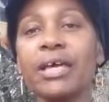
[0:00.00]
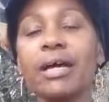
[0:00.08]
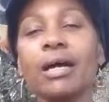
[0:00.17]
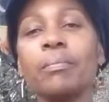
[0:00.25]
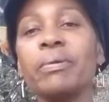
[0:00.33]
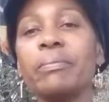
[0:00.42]

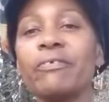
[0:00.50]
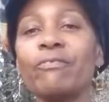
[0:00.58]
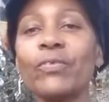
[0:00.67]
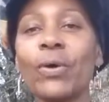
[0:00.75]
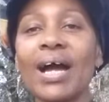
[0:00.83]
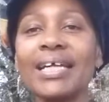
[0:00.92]
But
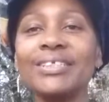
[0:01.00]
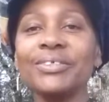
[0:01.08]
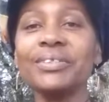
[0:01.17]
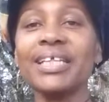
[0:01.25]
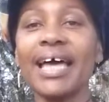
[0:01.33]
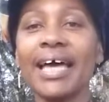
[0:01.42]
before I
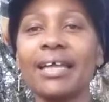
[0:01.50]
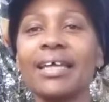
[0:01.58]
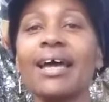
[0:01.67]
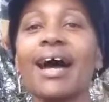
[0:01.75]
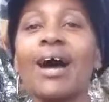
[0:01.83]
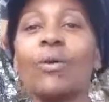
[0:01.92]
do that,
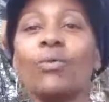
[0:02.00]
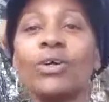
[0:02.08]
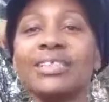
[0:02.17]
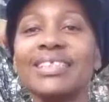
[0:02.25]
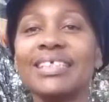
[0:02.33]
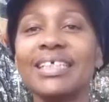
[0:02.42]
I
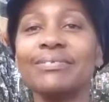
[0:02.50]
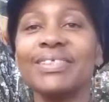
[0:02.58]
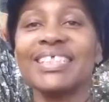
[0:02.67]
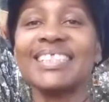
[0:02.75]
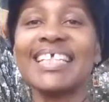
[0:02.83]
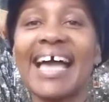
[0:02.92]
want to give
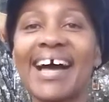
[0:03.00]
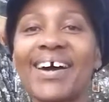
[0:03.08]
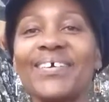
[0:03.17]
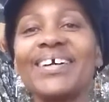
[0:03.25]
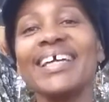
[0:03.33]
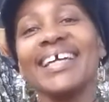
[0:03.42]
the
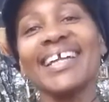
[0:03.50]
sound.